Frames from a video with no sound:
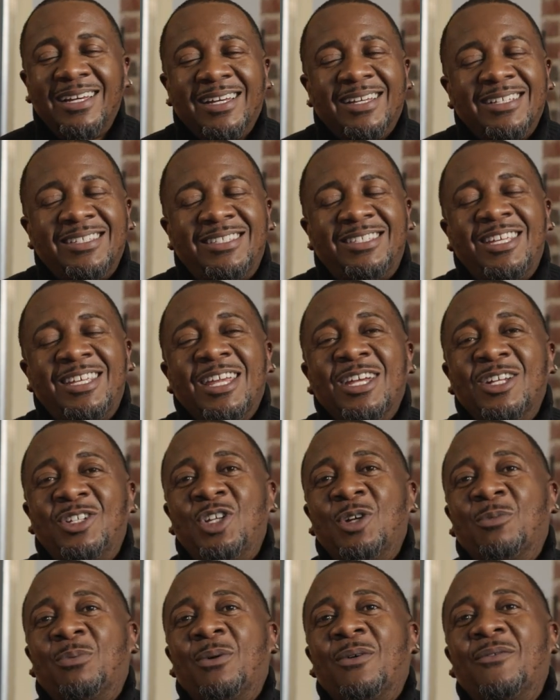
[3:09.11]
continue
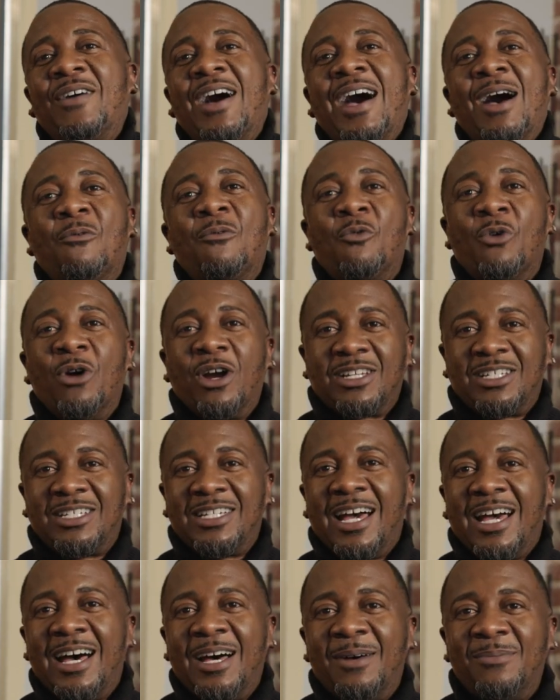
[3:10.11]
to provide
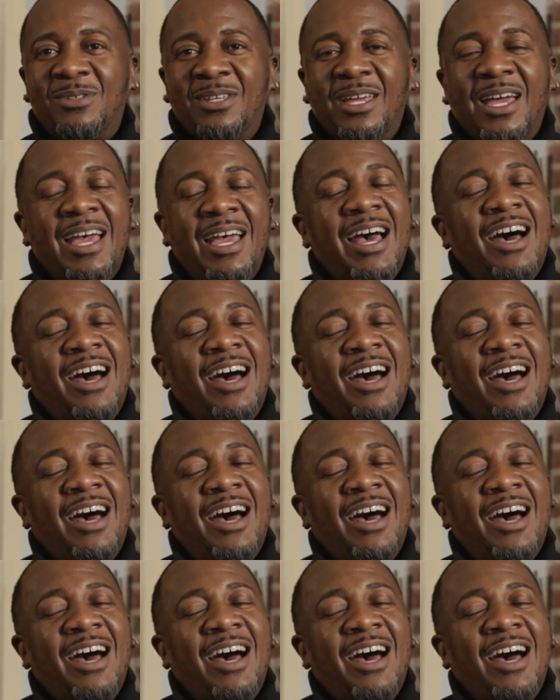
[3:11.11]
workshops,